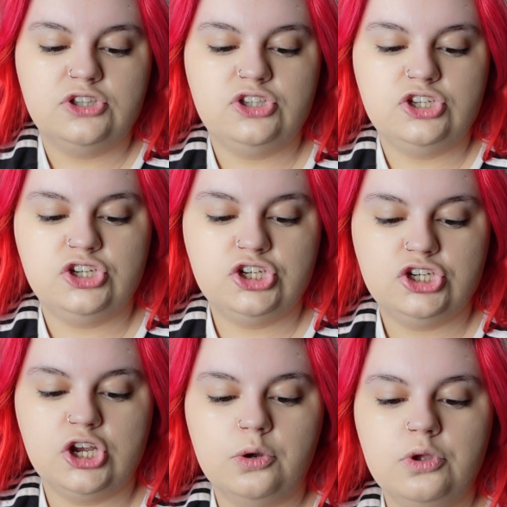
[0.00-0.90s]
to
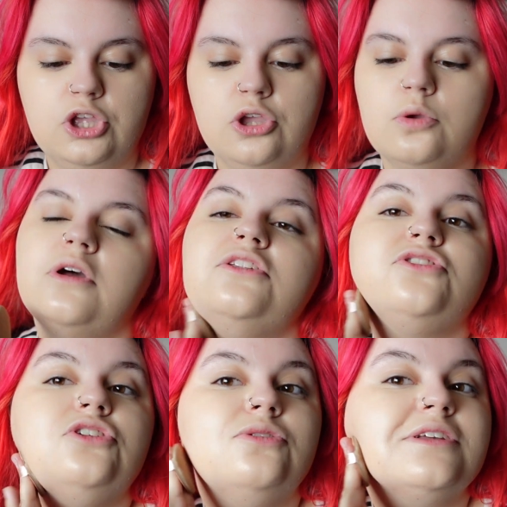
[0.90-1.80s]
show you and
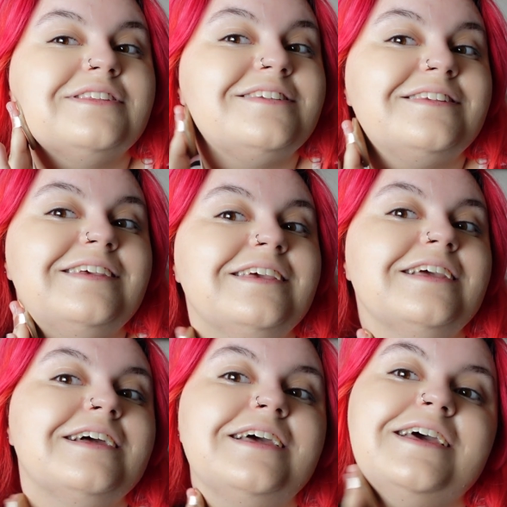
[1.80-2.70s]
so you can
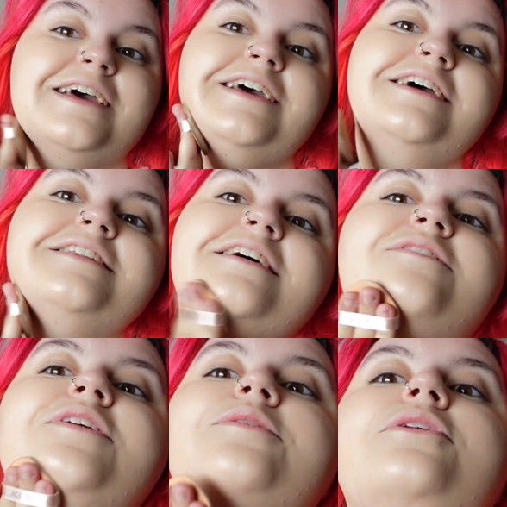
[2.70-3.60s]
see it,
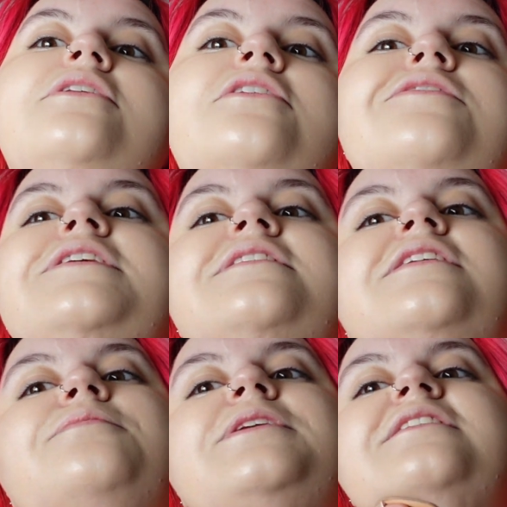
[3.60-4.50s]
and we will
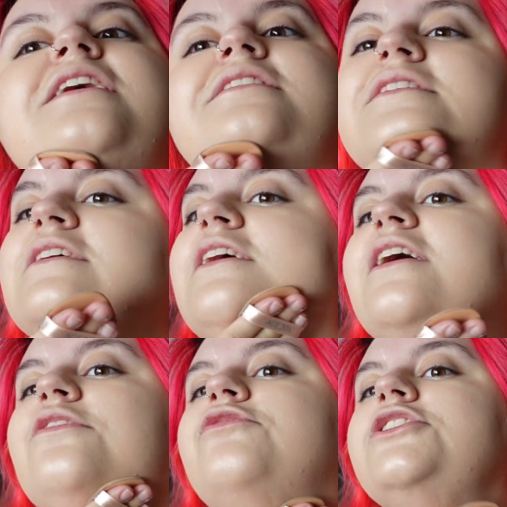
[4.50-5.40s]
obviously be testing
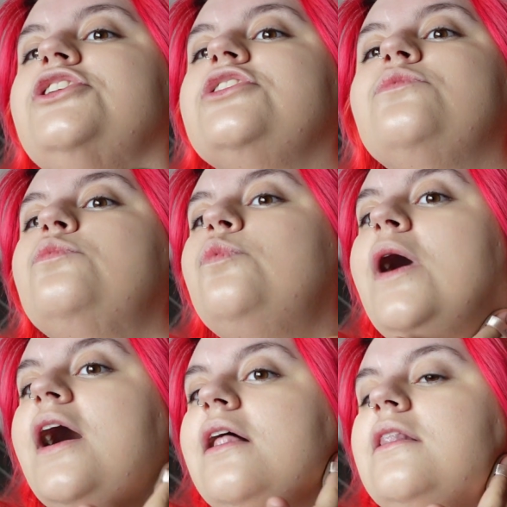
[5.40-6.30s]
coverage as
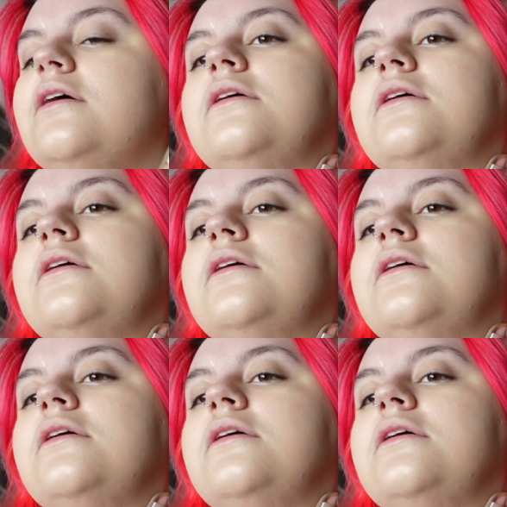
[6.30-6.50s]
well.